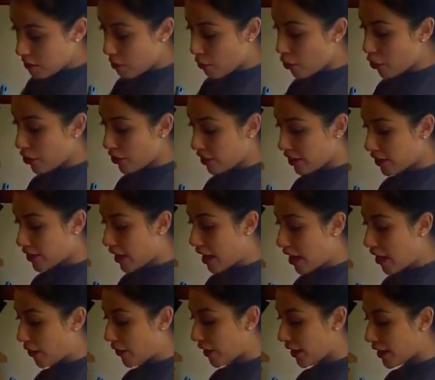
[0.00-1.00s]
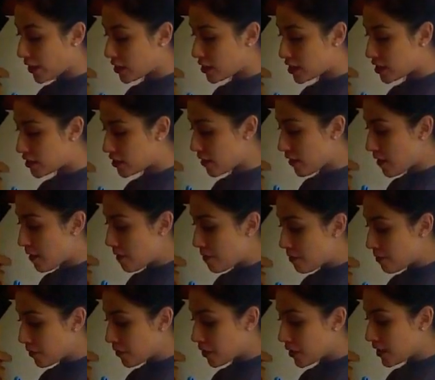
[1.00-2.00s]
boiling now. It's
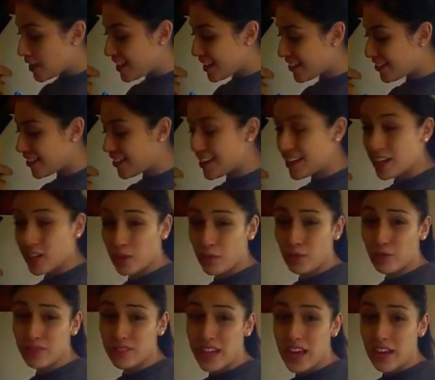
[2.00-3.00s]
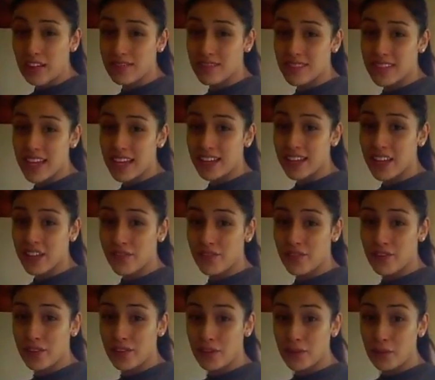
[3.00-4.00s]
to let it cool down, sadly,
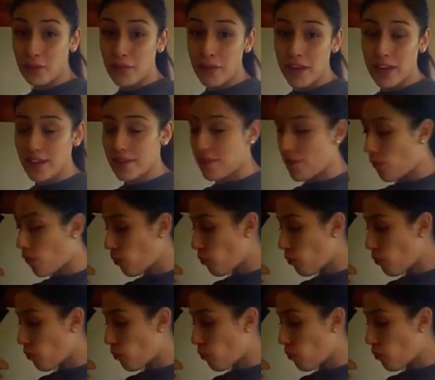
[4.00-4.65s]
for a little bit,